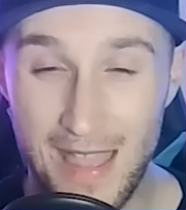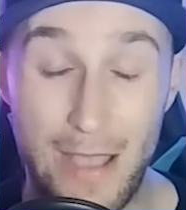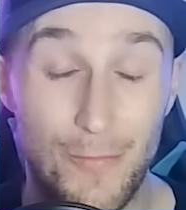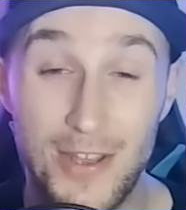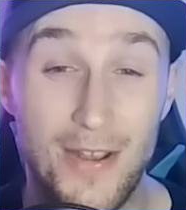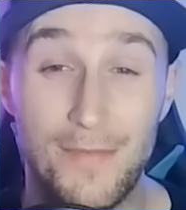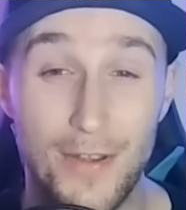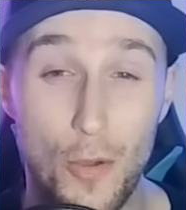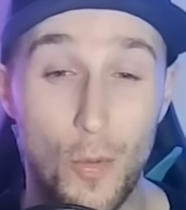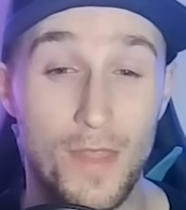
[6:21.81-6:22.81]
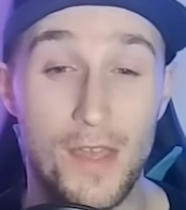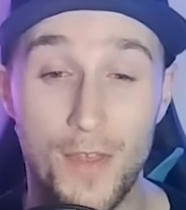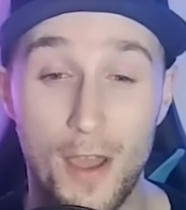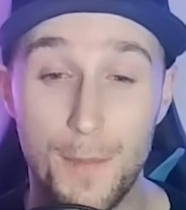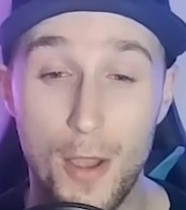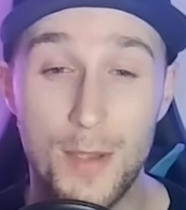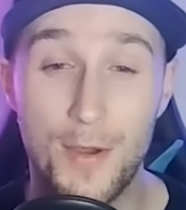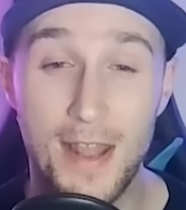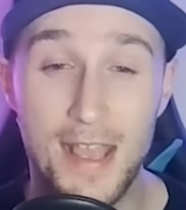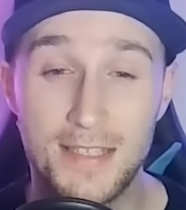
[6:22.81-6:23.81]
and we don't even know what their third
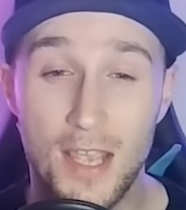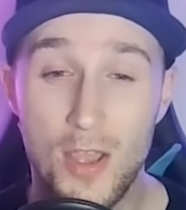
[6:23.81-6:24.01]
Pokemon is.